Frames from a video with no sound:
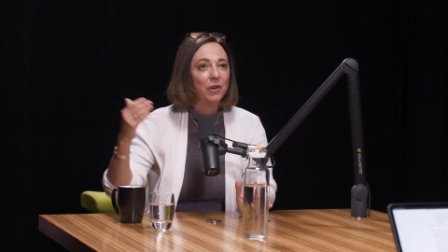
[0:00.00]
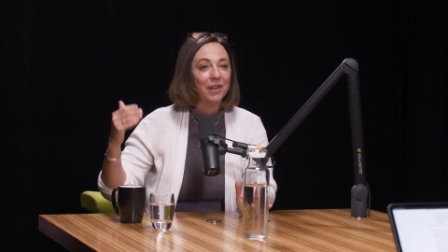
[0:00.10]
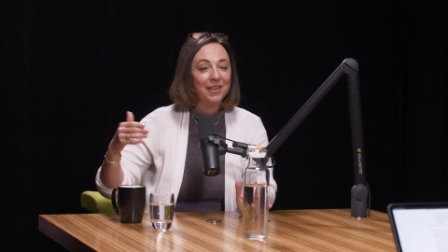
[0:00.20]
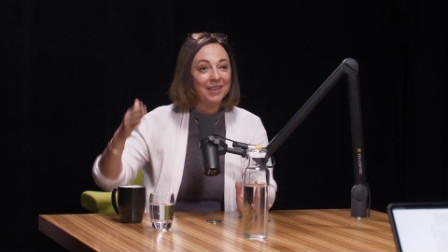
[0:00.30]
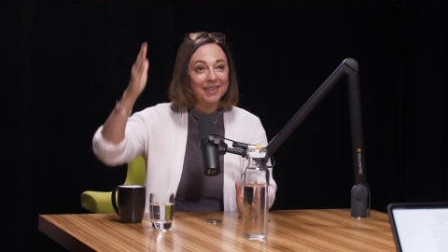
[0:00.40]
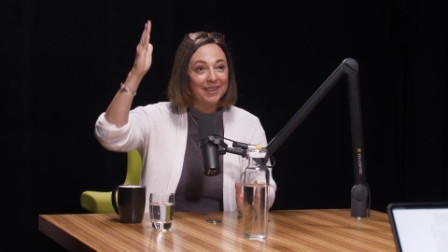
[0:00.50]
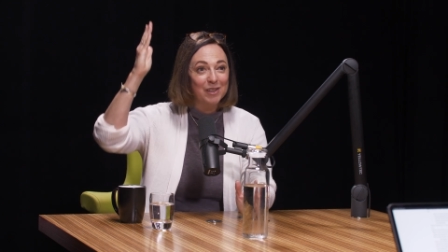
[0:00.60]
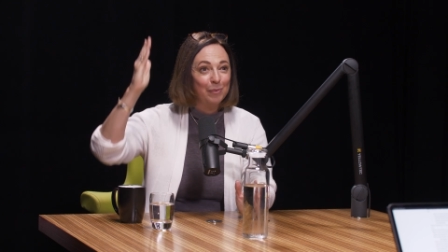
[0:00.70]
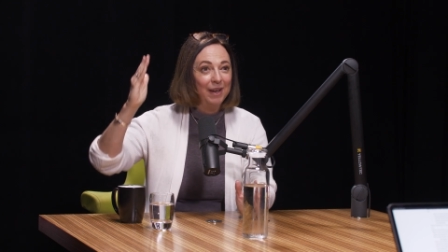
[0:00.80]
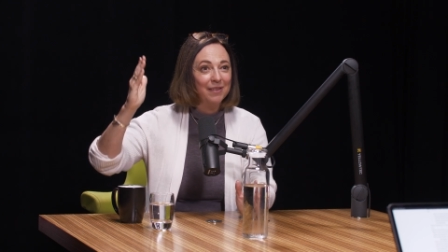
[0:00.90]
You know, like the
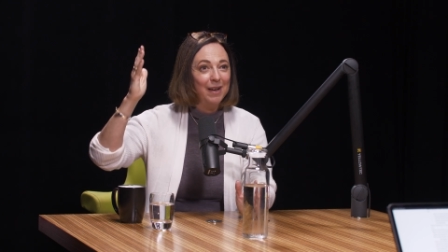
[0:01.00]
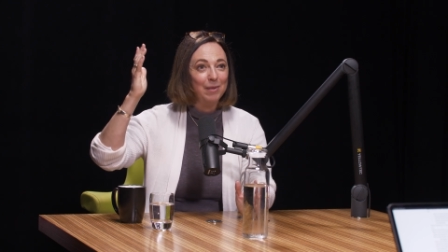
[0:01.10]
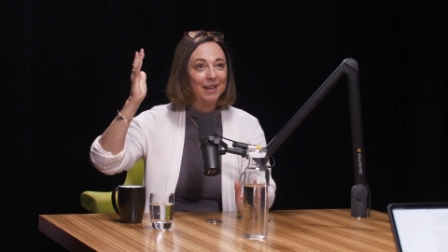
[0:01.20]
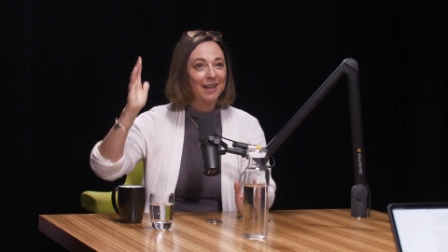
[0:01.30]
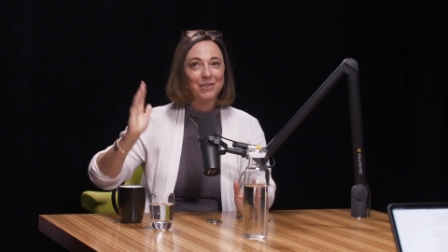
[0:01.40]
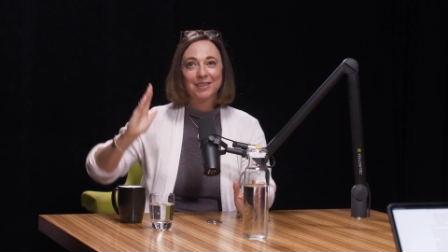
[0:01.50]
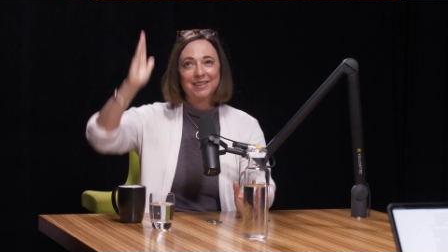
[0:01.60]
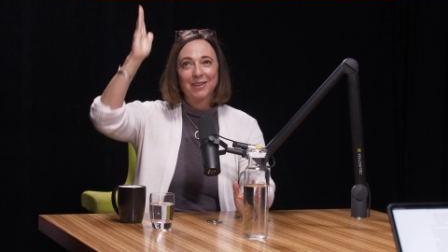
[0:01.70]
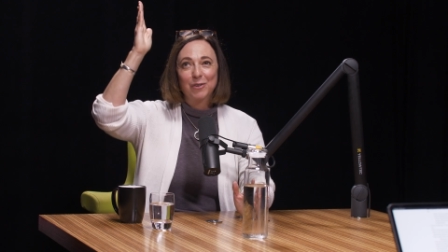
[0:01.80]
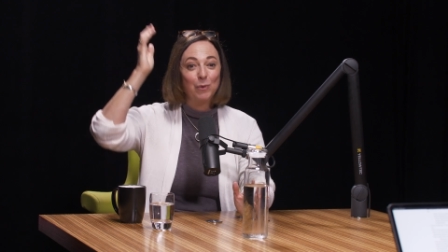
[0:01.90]
the spike of
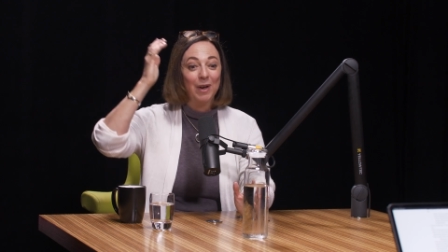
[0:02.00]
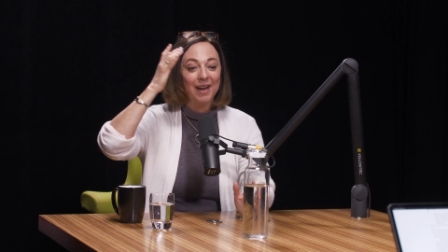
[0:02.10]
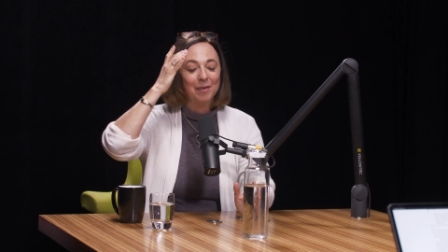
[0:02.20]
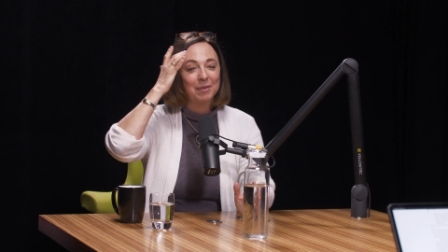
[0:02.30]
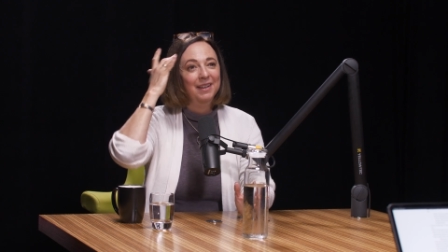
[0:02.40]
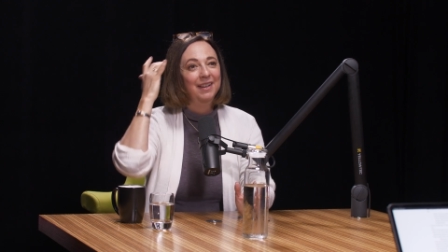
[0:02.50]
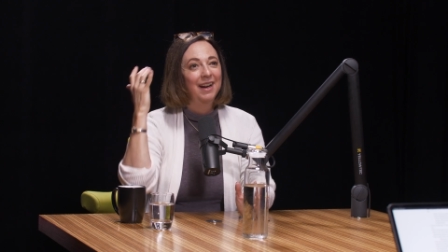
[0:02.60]
applications, mm-hmm. it goes way up.